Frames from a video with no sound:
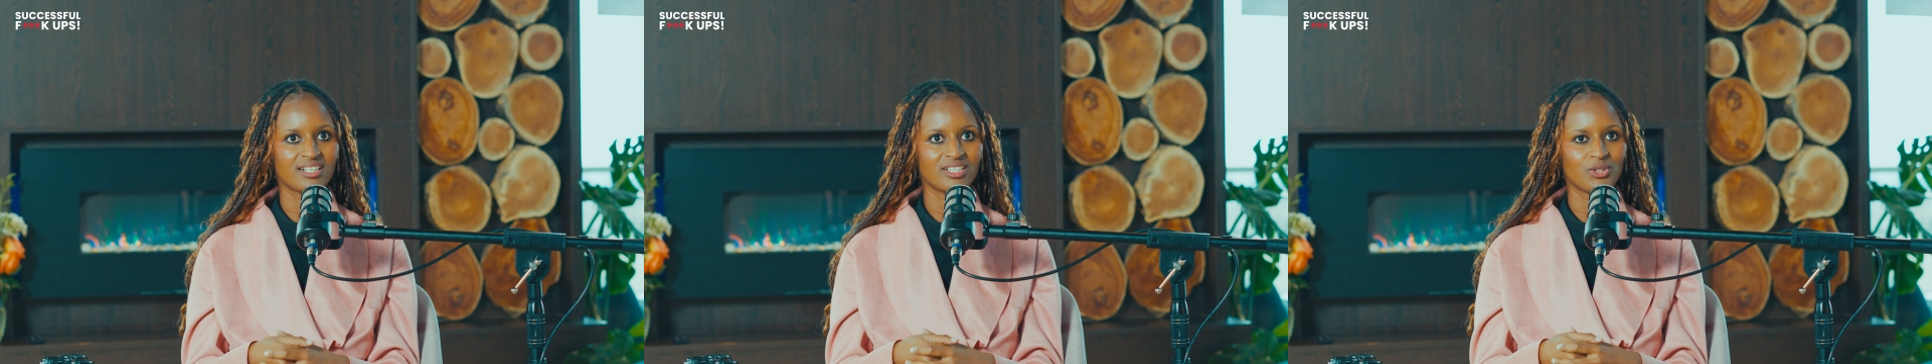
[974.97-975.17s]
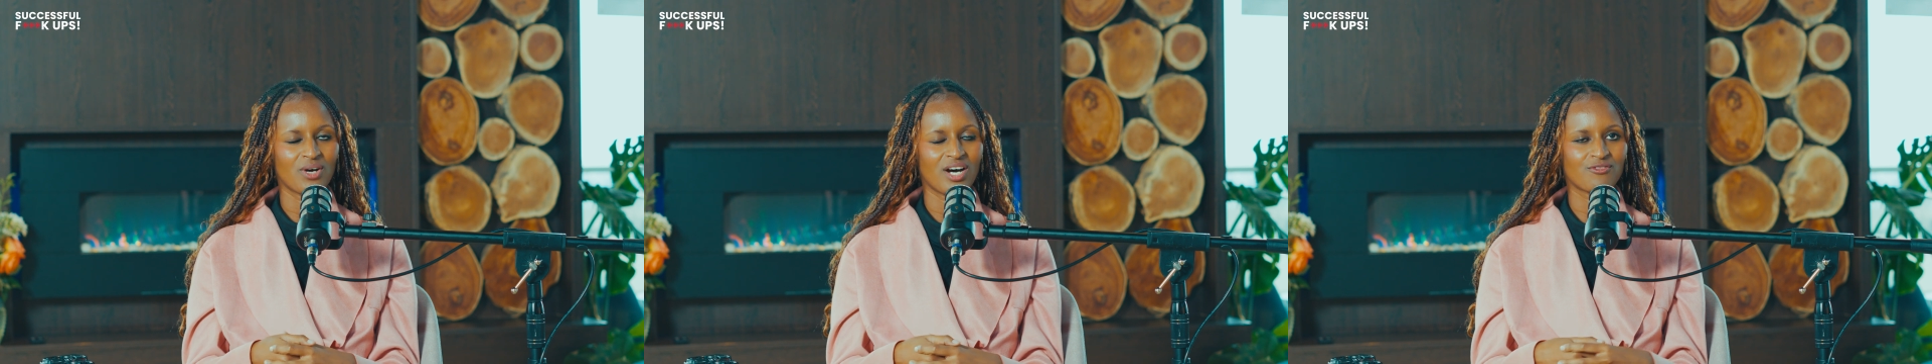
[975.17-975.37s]

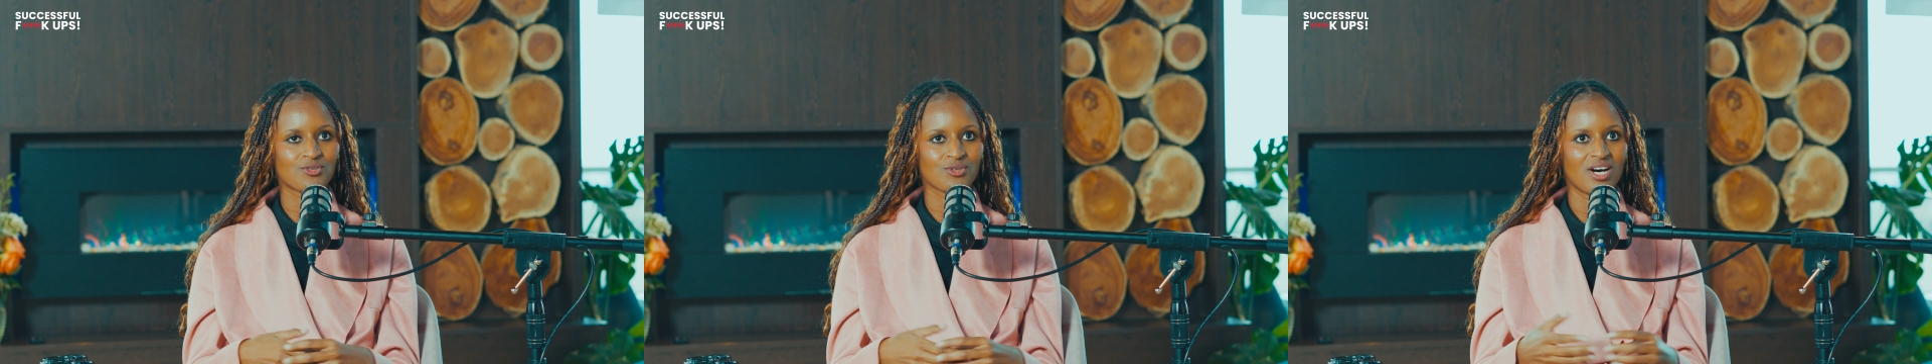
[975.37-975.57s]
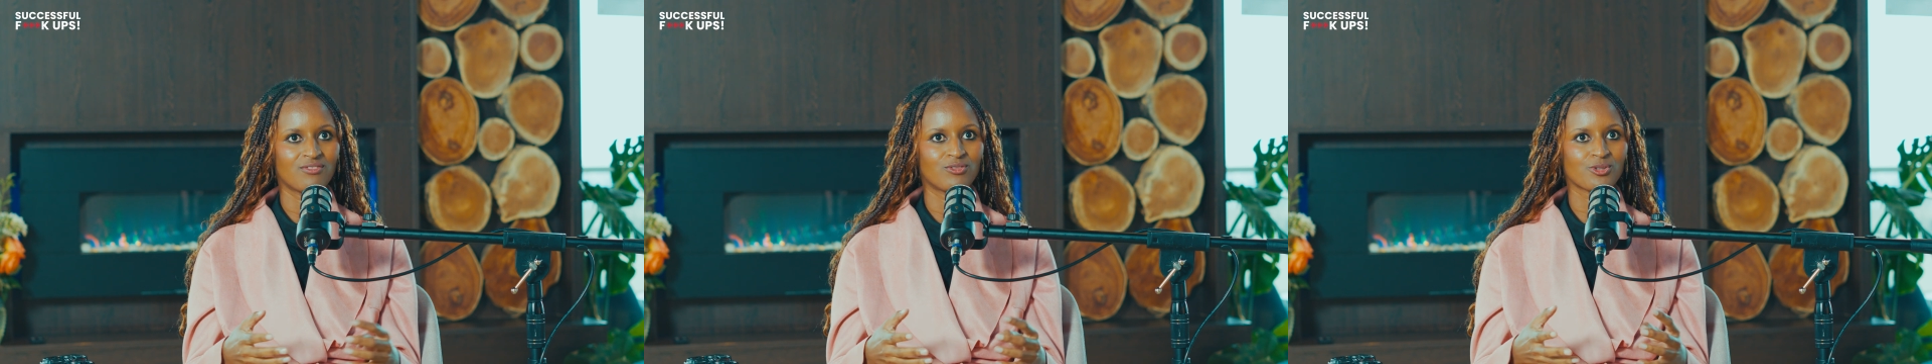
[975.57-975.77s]
you have to
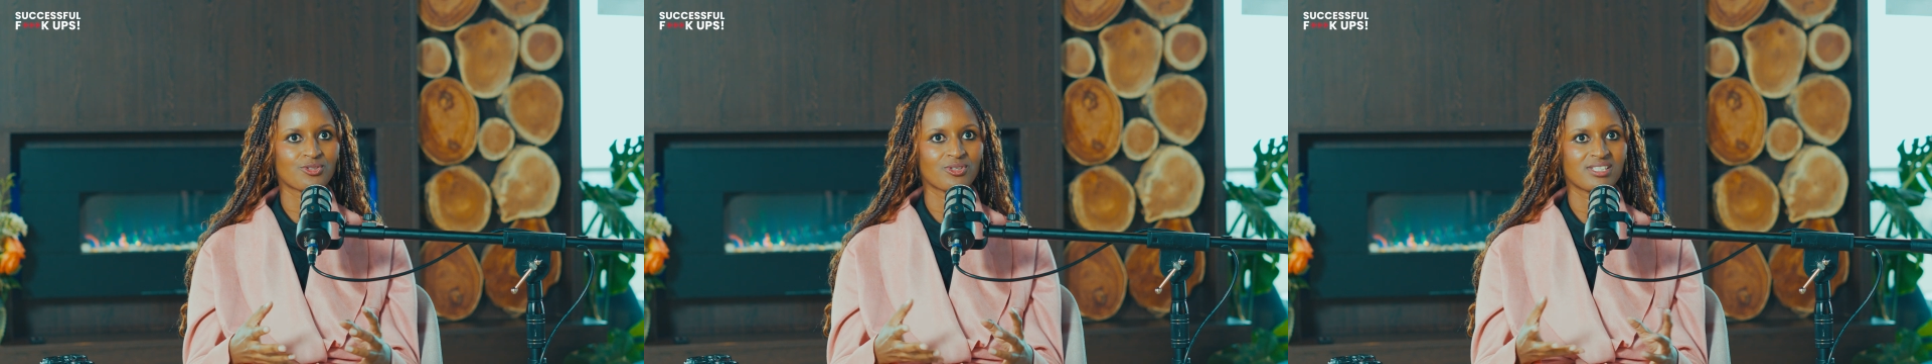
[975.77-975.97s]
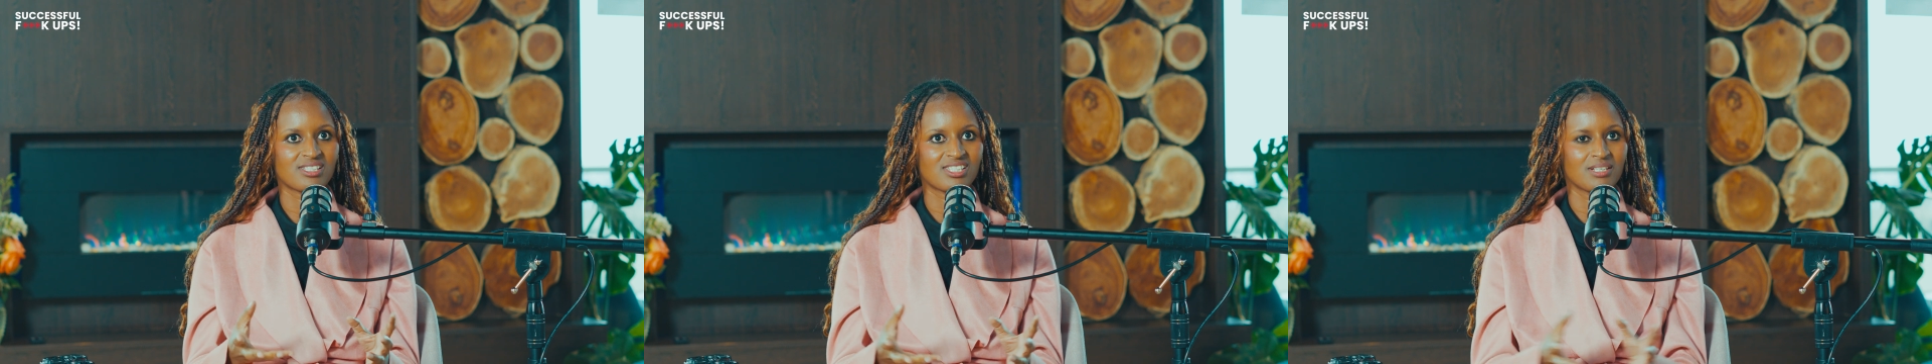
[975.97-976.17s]
have also
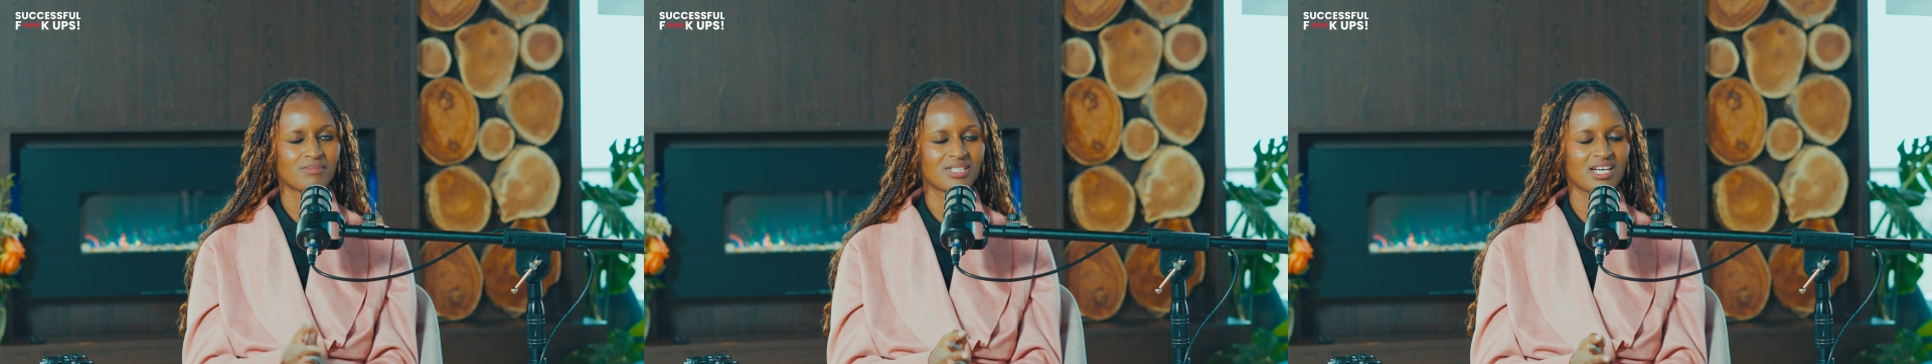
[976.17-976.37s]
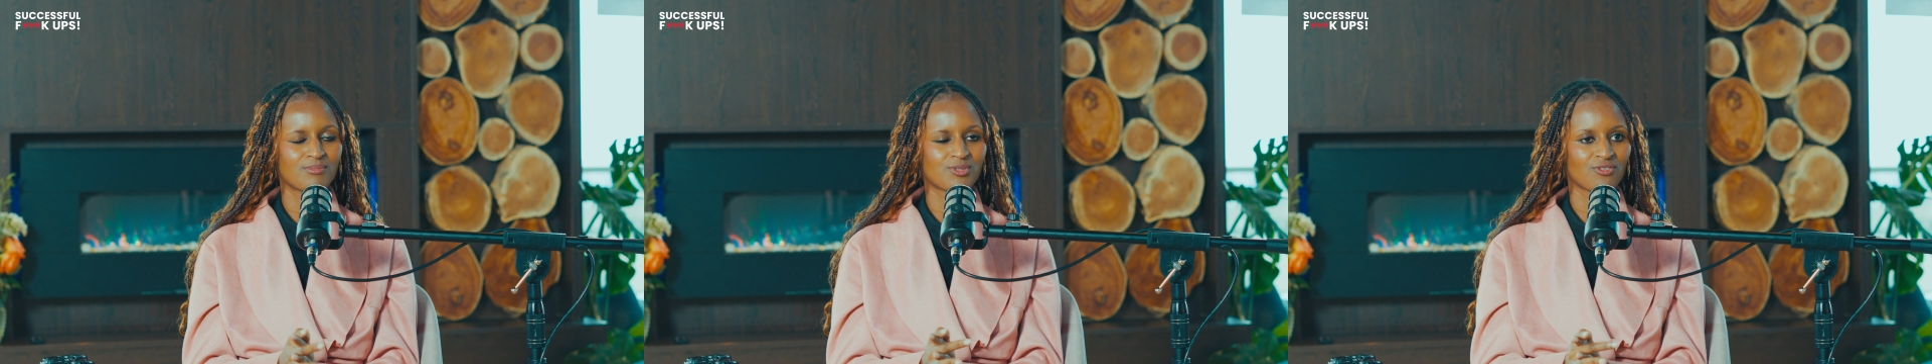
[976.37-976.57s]
a system in
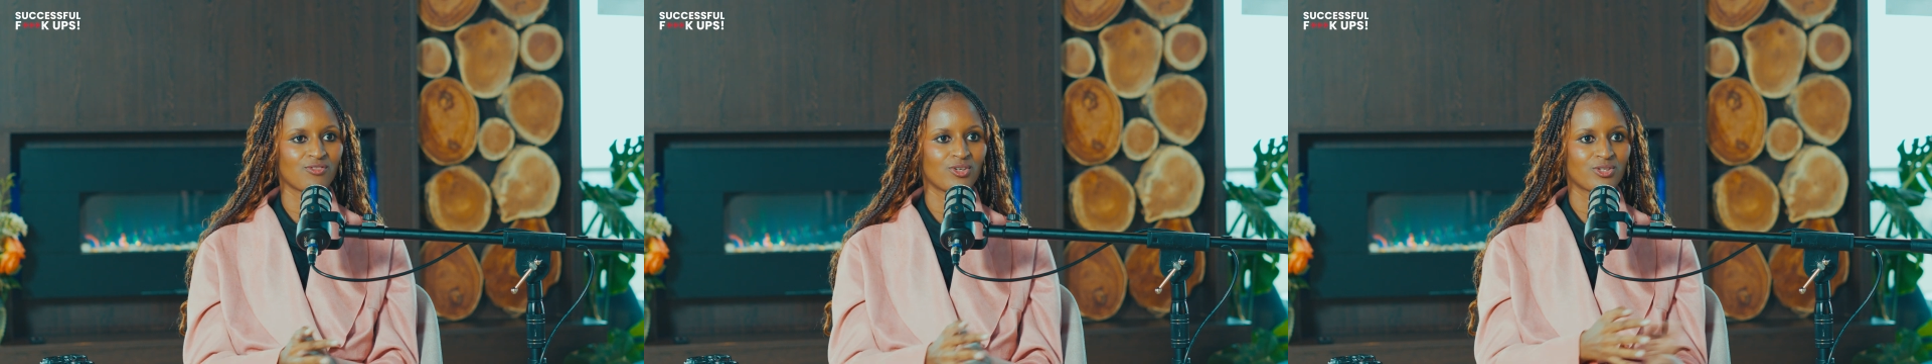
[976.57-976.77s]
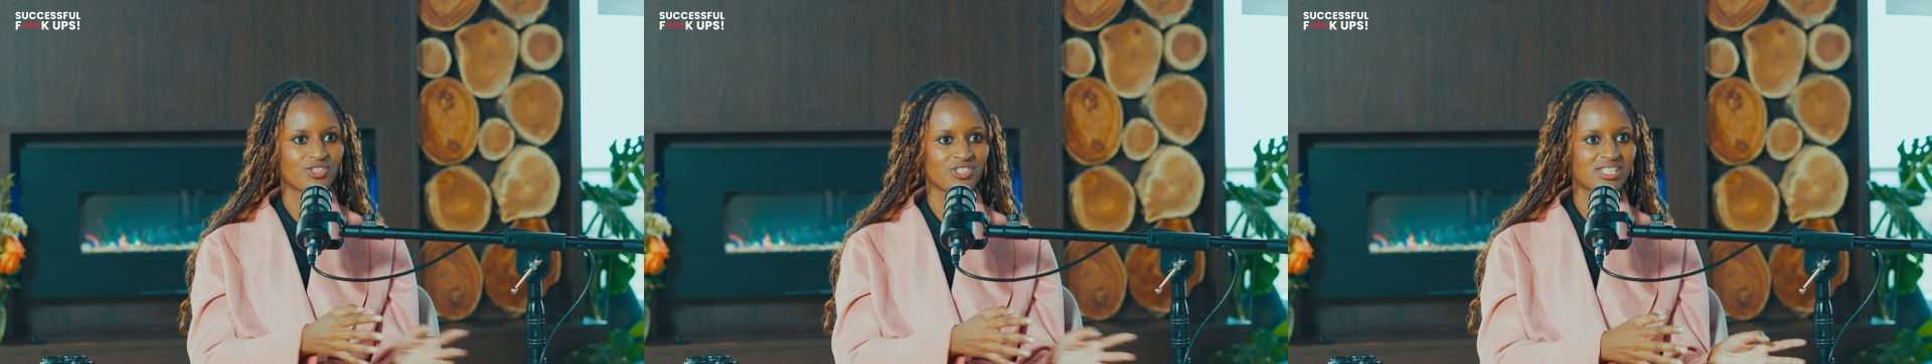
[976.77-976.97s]
terms of
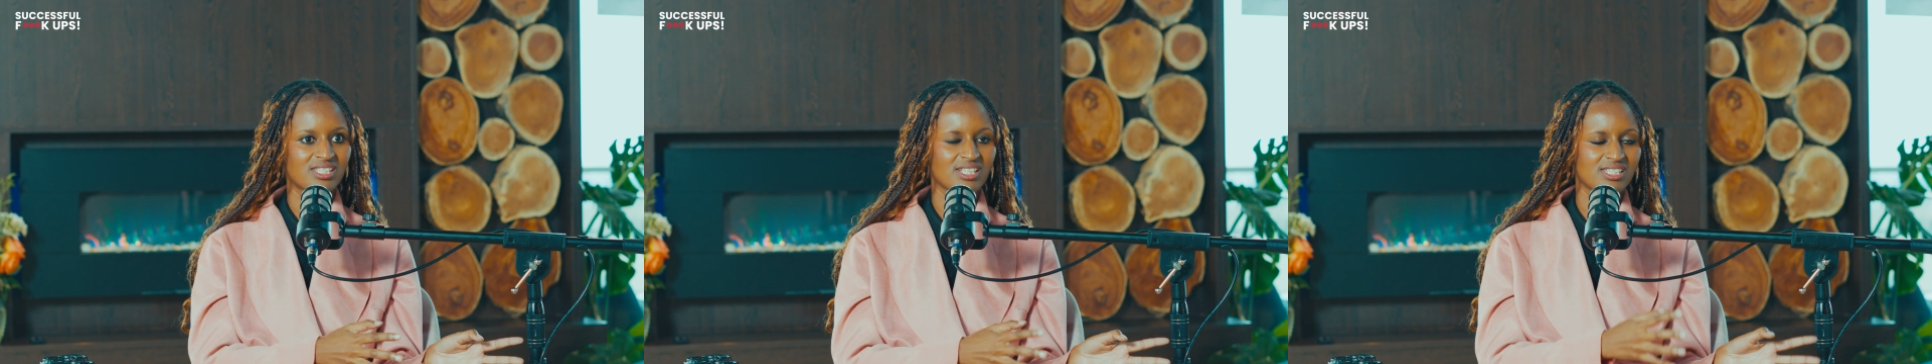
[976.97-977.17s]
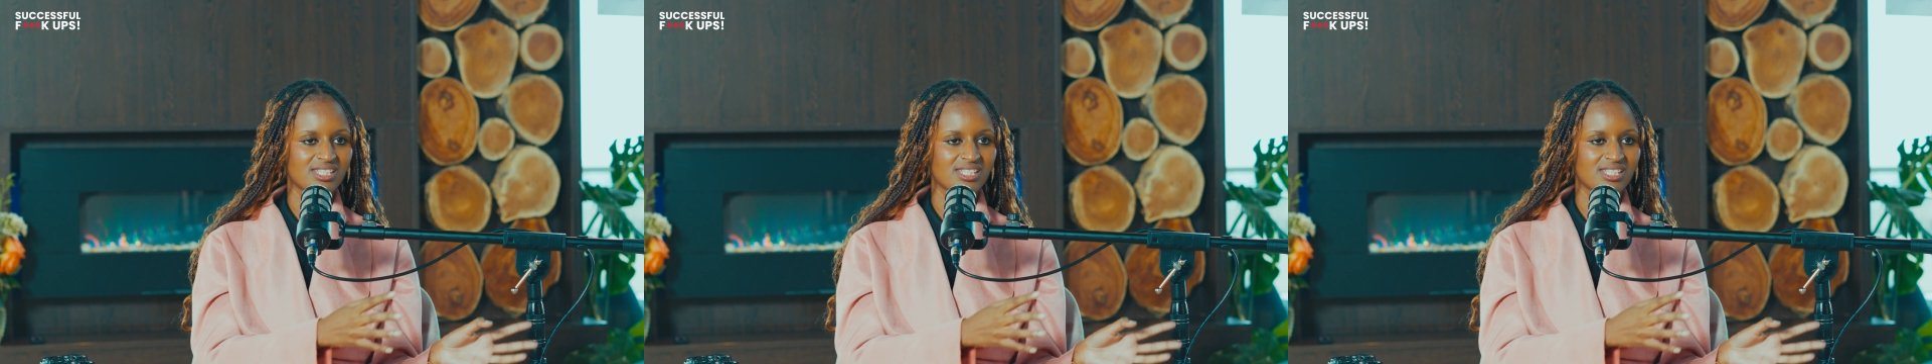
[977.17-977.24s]
logistics